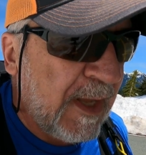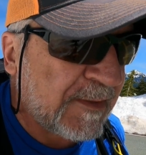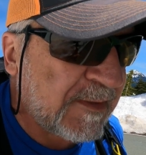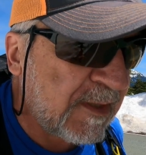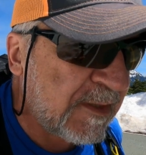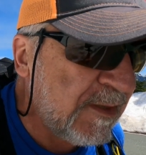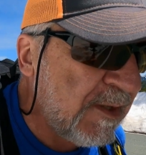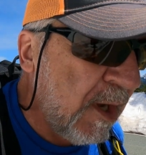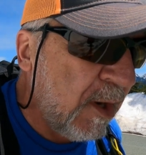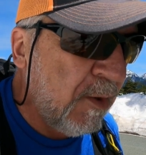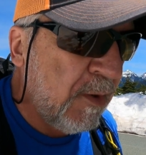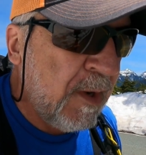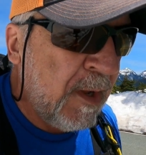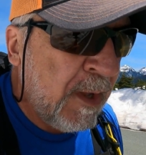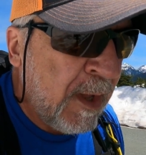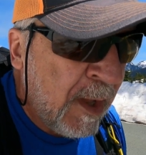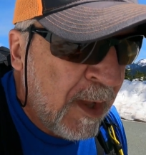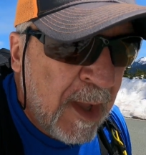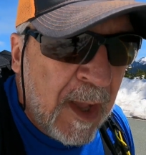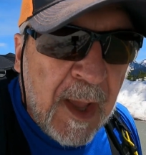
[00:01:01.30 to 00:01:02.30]
lots of snow,
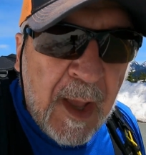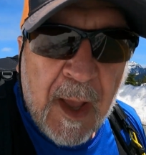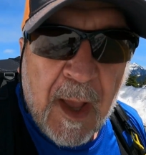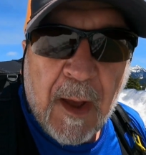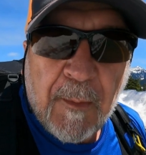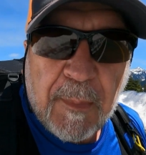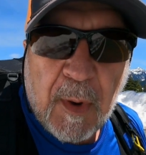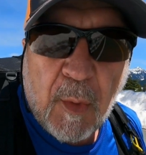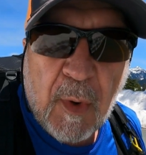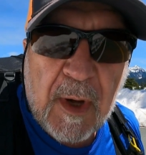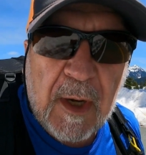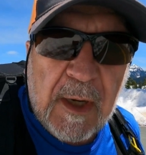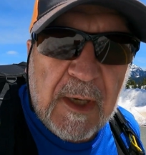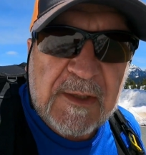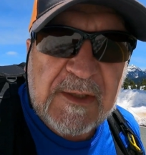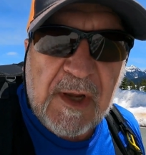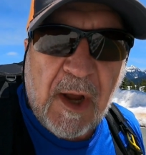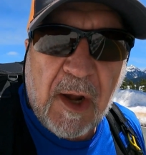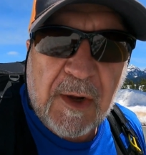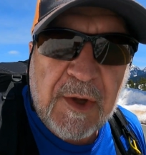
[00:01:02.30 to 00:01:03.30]
but we're gonna
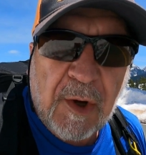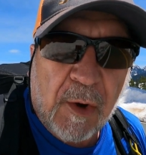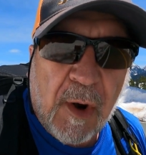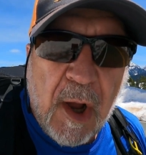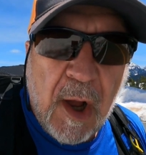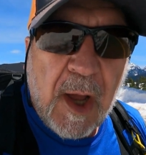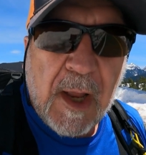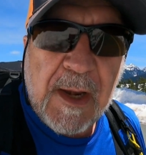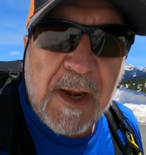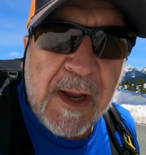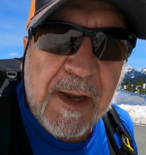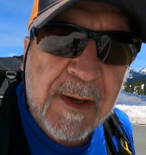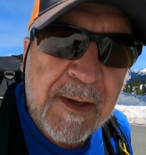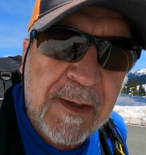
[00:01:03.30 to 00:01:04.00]
saunter on.